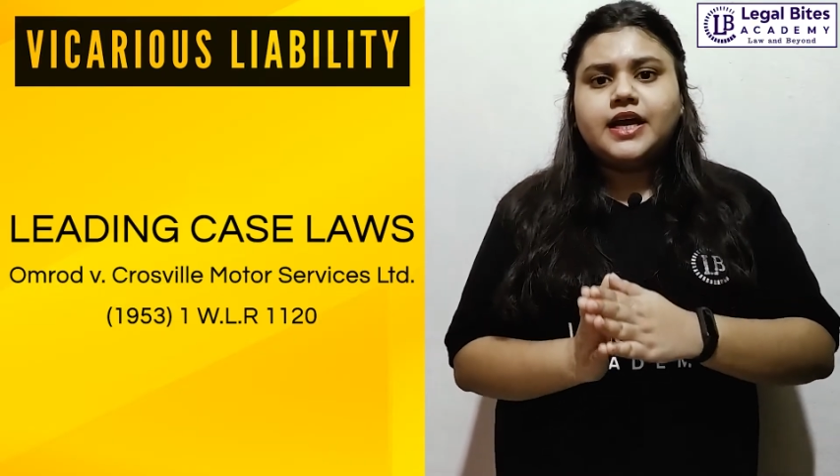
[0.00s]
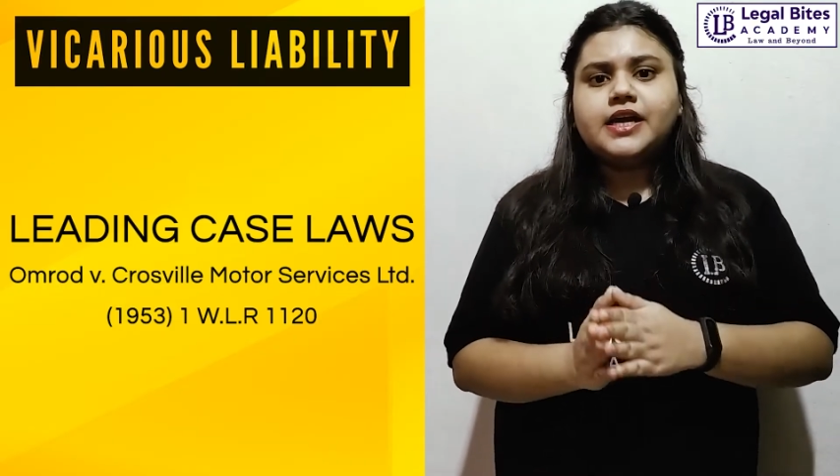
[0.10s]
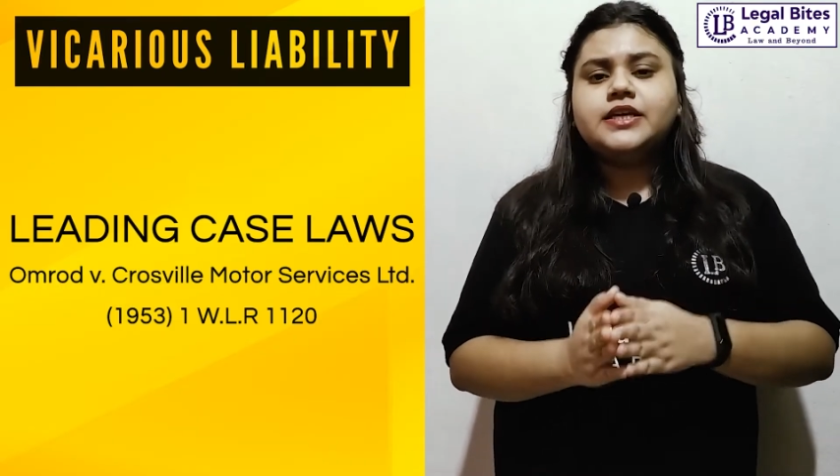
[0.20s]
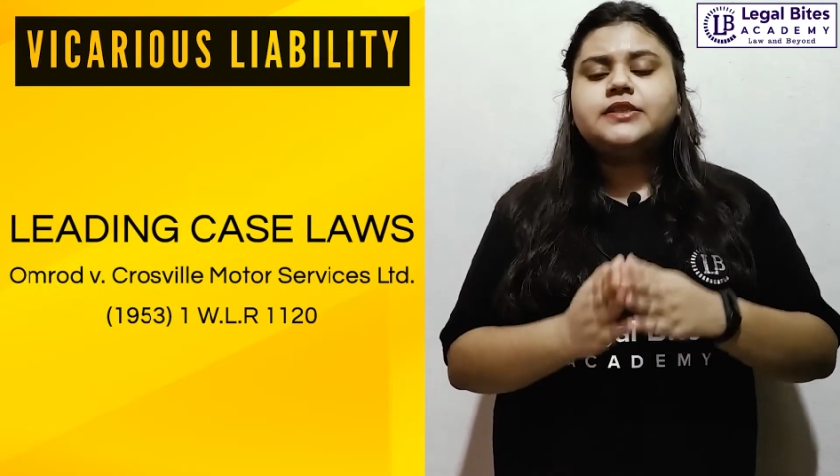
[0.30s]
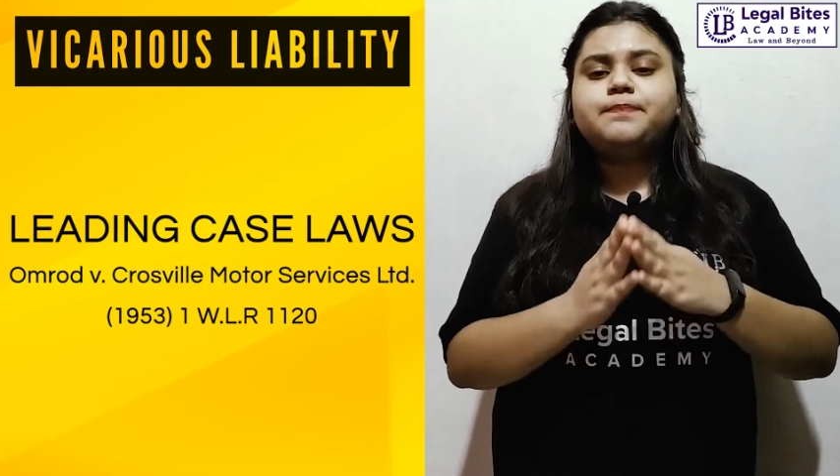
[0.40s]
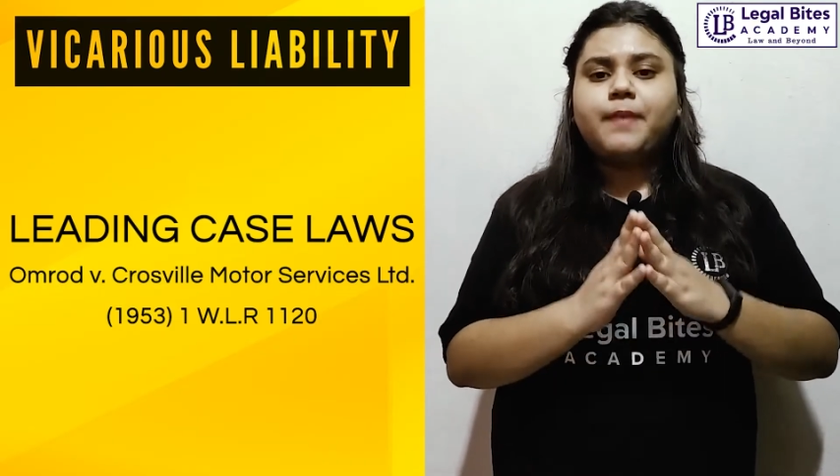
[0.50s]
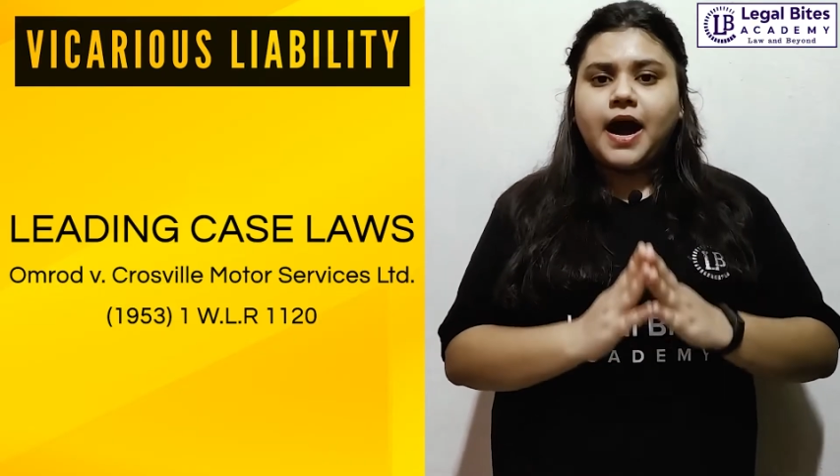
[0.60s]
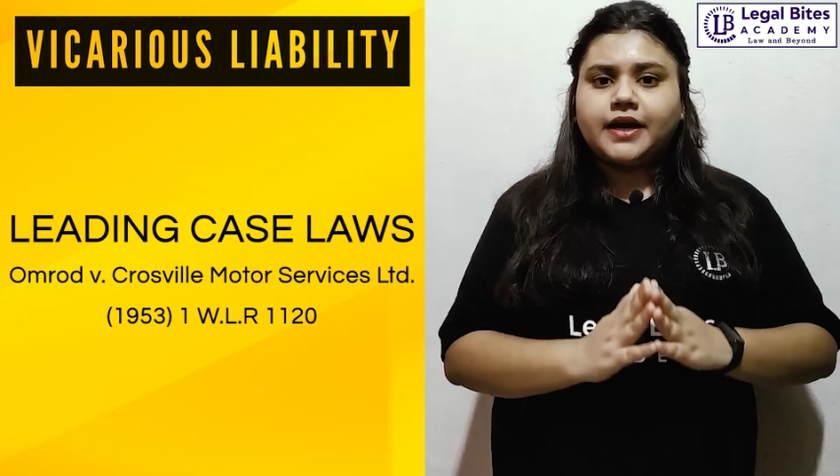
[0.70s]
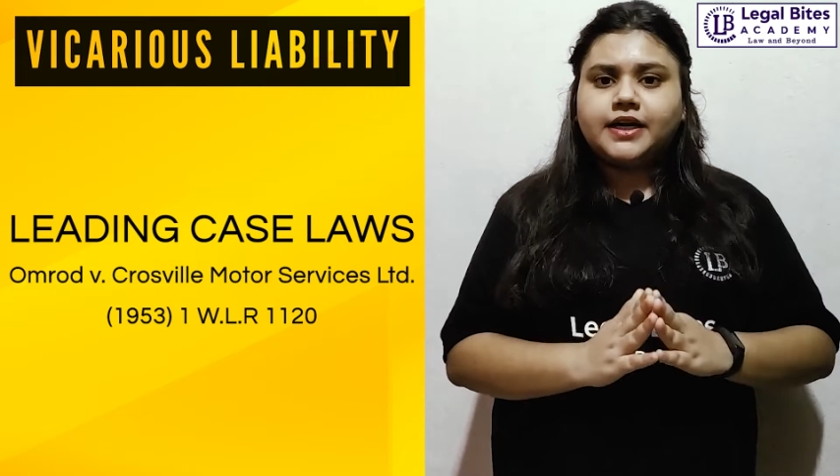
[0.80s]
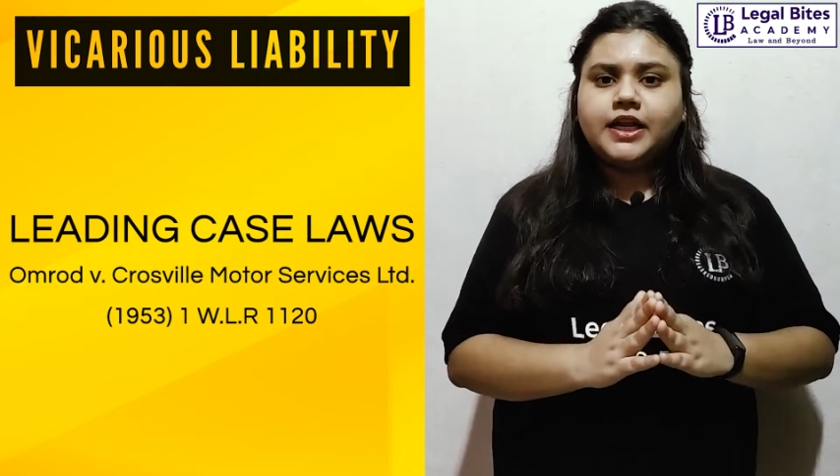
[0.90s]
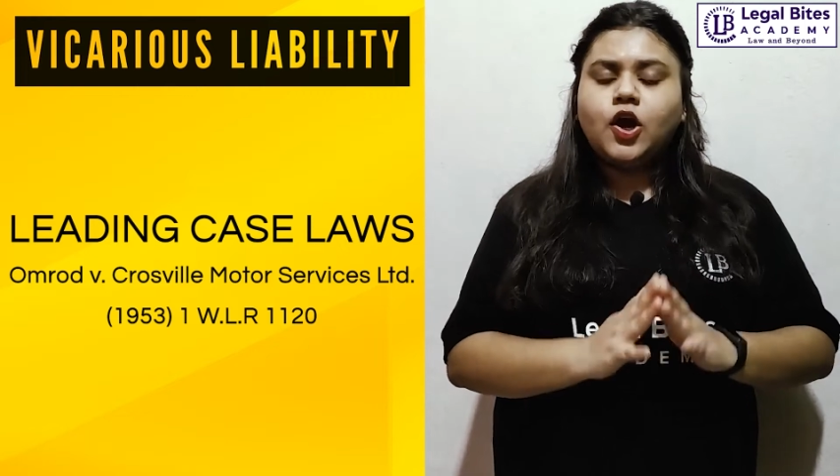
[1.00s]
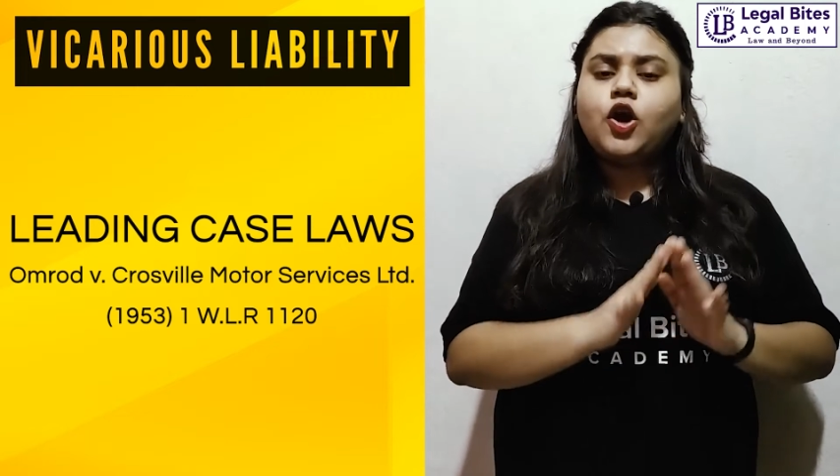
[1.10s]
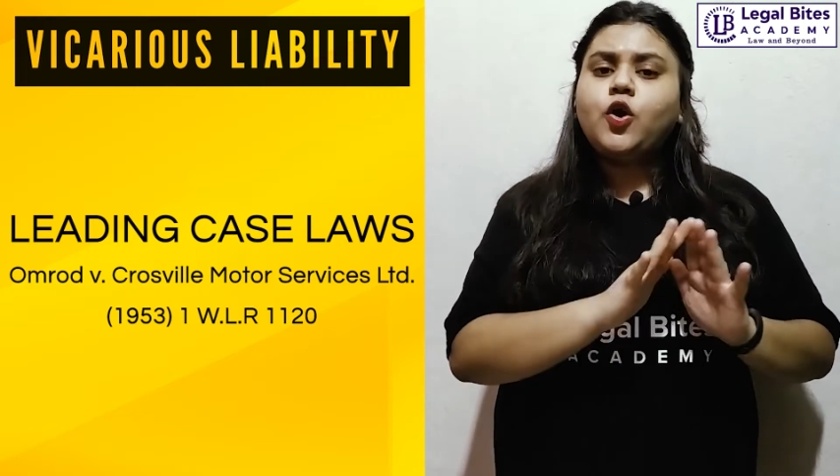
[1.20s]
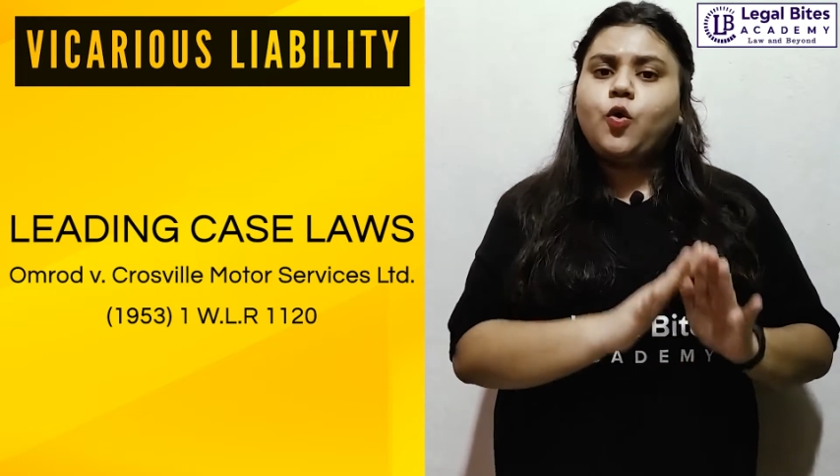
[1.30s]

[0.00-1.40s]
is partly or